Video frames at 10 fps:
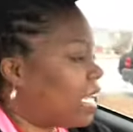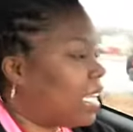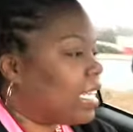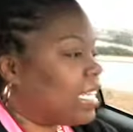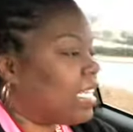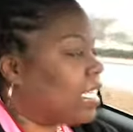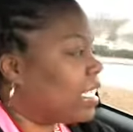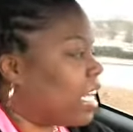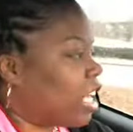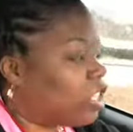It is
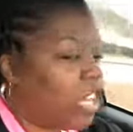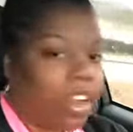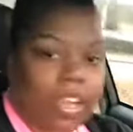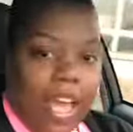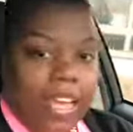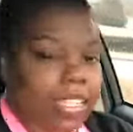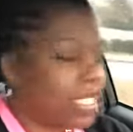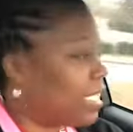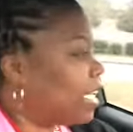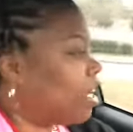the Natural Hair
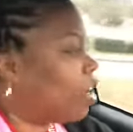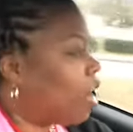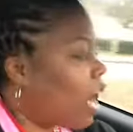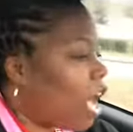Goddess here,